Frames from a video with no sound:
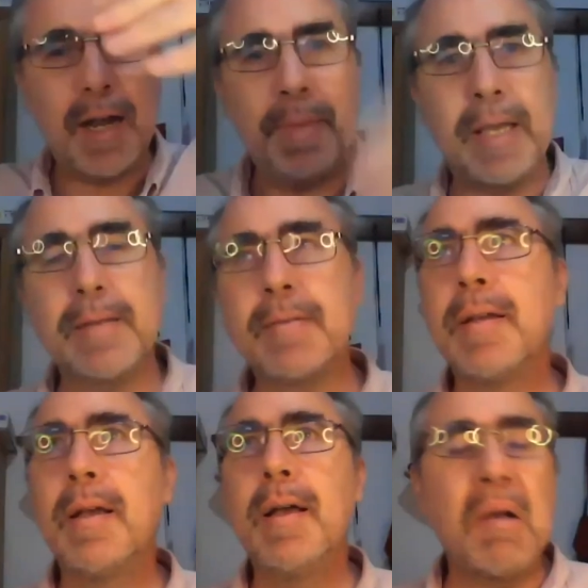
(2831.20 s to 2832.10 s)
a bit.
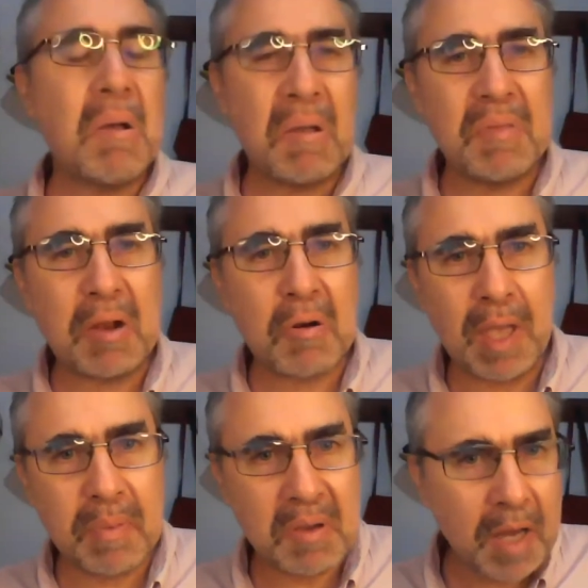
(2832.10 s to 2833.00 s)
And there were
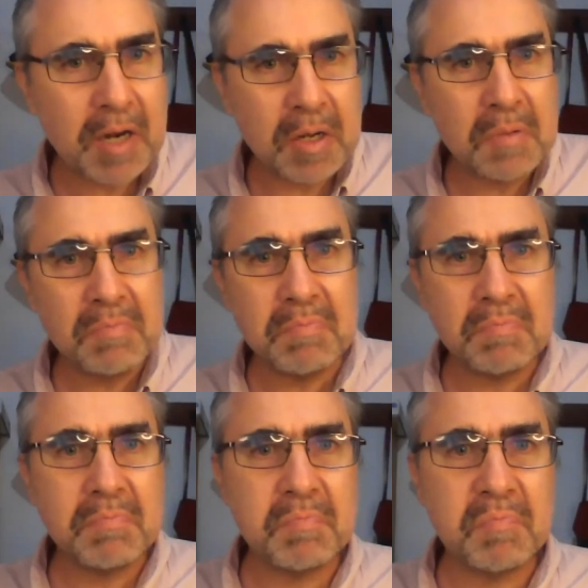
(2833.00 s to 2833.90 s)
maybe, I don't know,
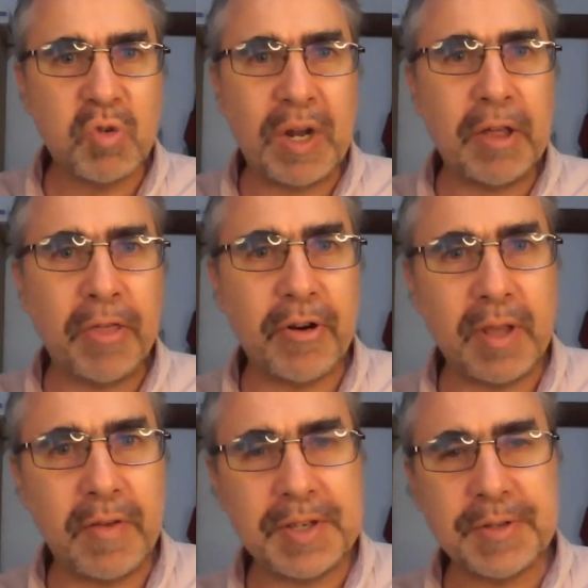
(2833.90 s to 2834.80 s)
20, 30
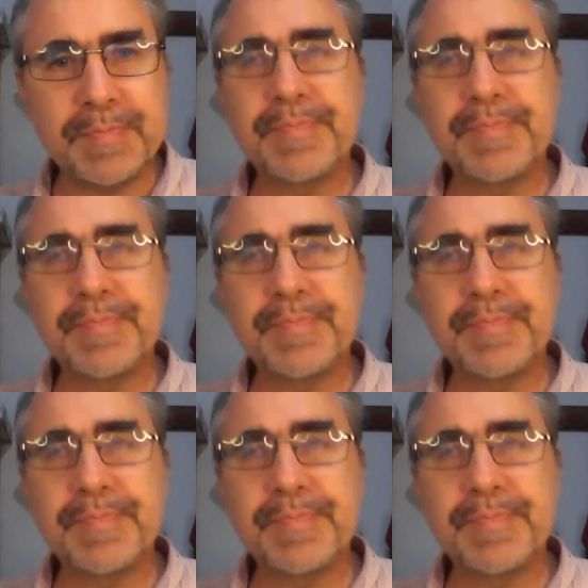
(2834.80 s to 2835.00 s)
of us.